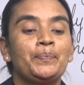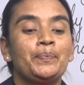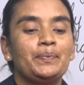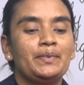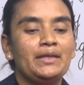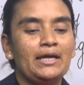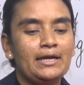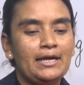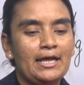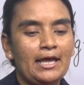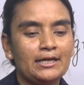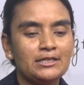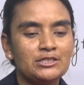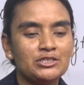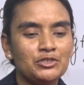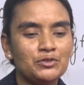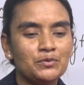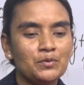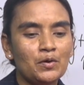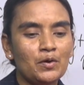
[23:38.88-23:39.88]
The
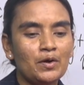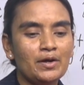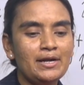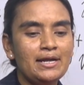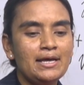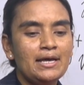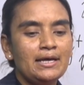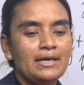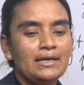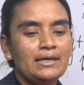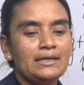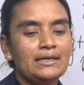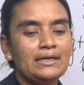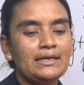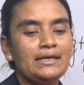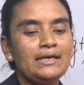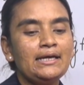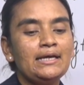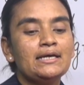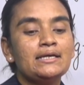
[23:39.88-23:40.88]
next one,
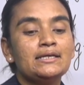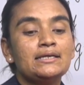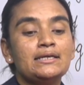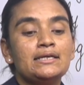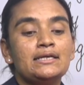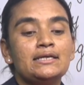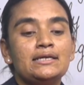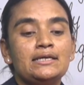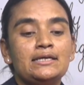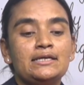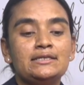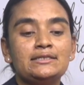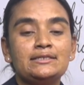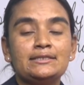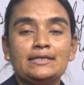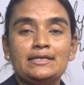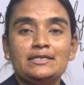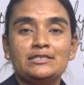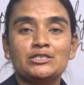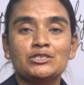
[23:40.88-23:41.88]

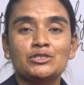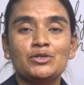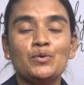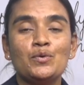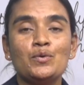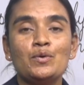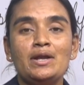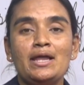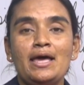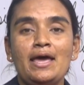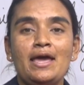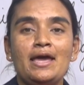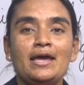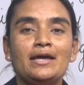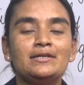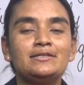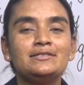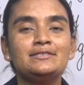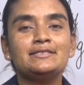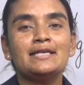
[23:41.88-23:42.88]
his school
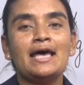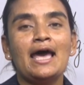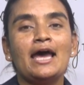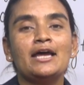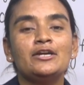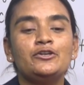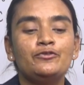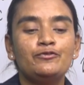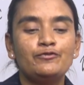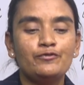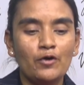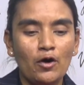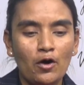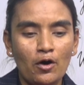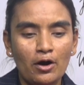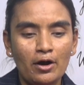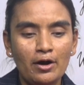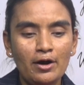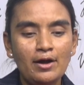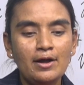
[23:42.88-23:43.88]
ends at
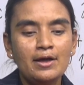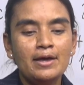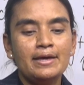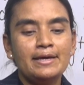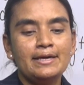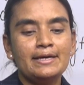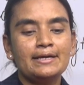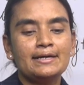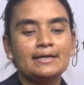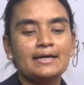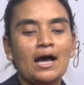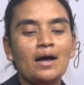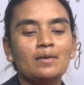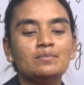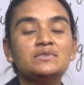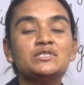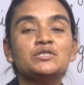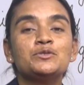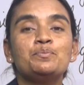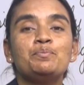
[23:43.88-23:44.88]
4. He
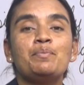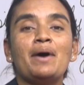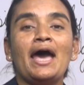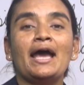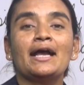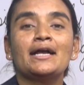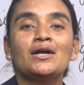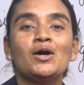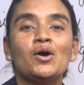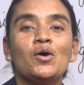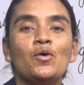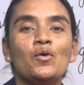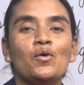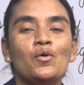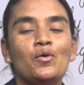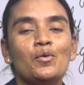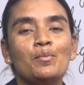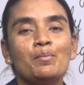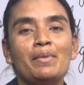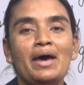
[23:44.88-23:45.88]
comes back
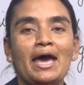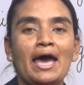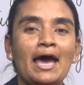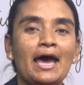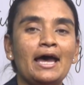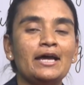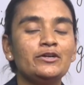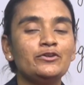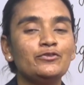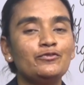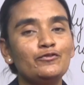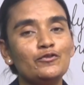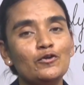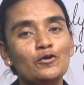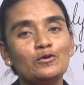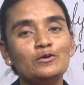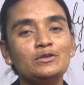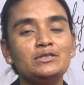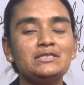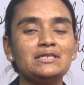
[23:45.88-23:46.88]
home at
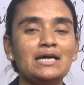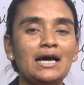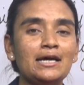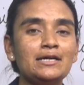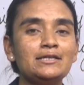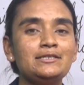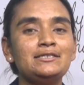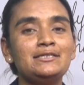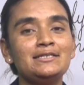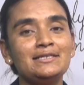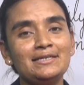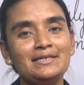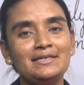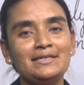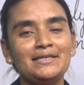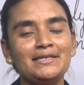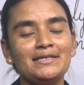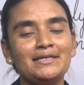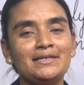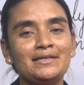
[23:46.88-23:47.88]

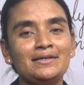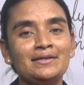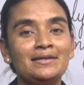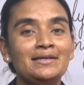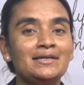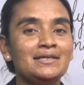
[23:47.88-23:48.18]
4:30.